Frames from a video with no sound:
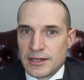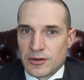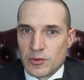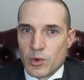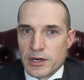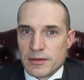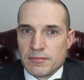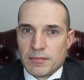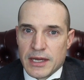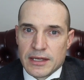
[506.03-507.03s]
or what it
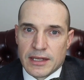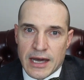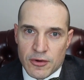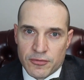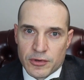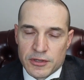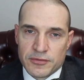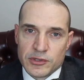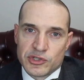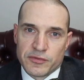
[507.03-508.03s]
may allow for in the
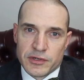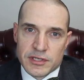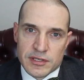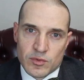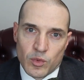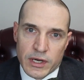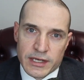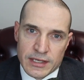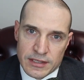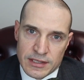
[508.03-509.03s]
future versus
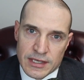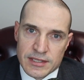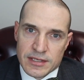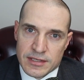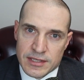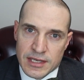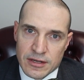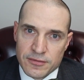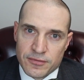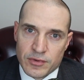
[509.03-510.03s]
what it does
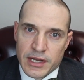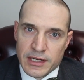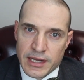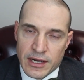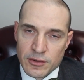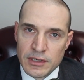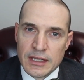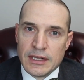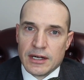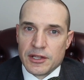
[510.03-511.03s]
itself right now.
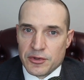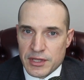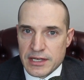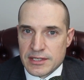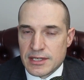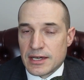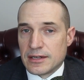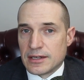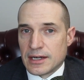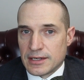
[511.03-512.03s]
Although that
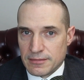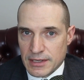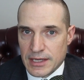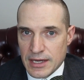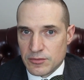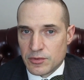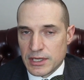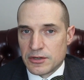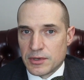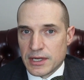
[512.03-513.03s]
said, I again
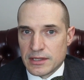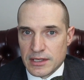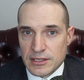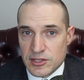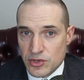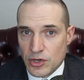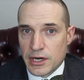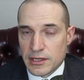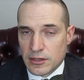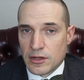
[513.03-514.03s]
reiterate that it's
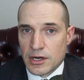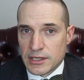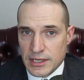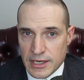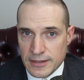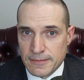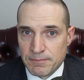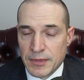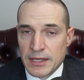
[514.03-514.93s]
not law yet.